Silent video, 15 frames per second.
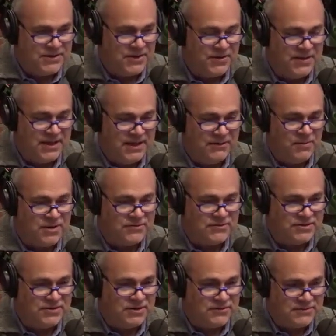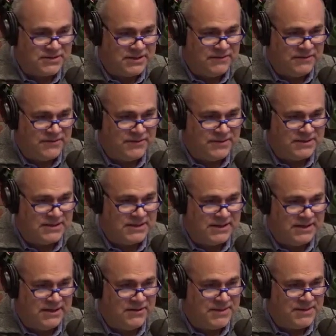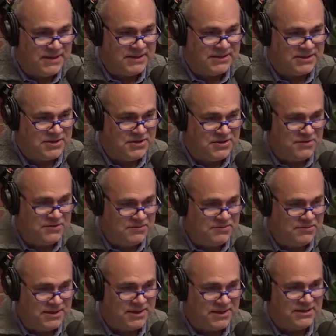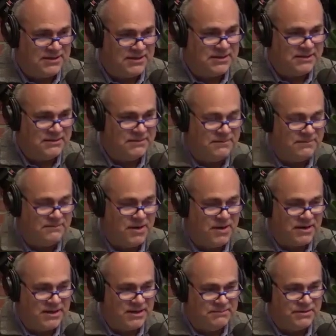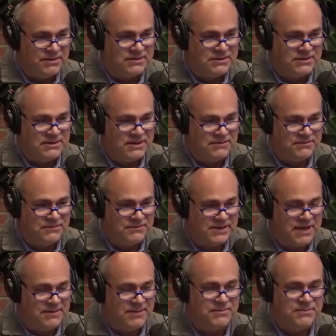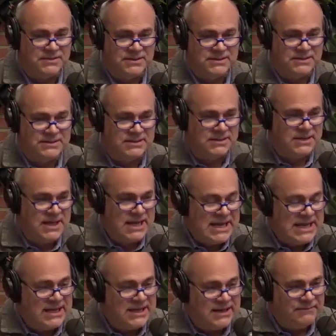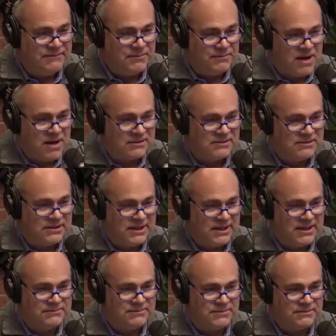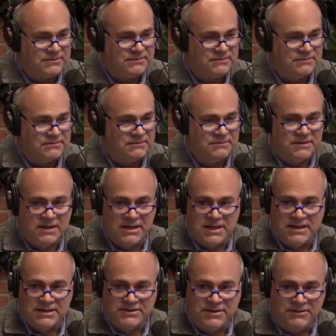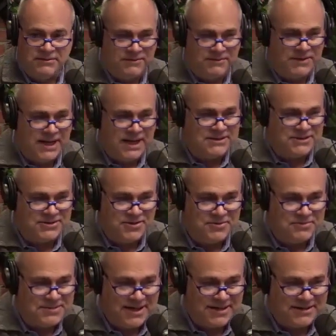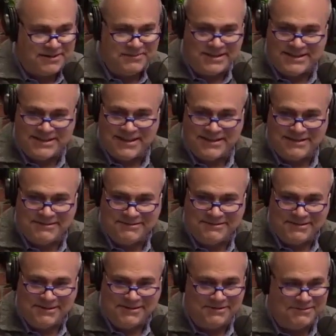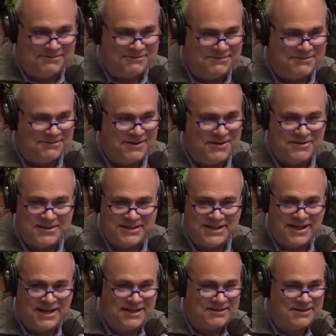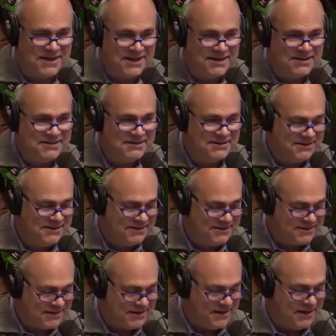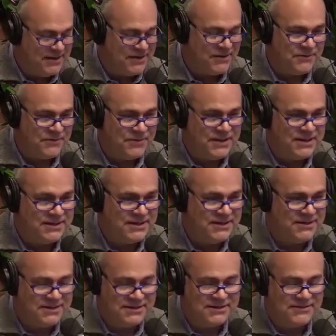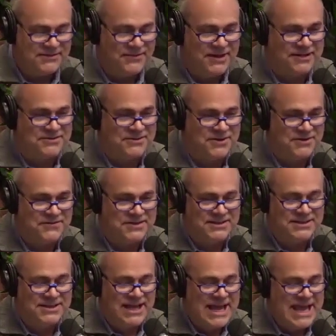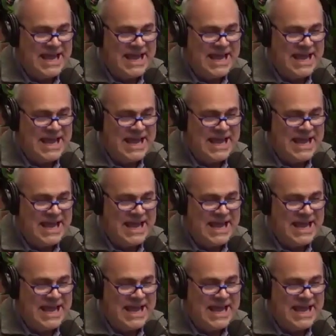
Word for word: So the uh, Wall Street Journal was interviewing the CEO about this new young gun marketing person that came up with this, and he came from Procter and Gamble. So how's a soap guy going to be selling, you know, all this high, high, you know, the, the, these financial services?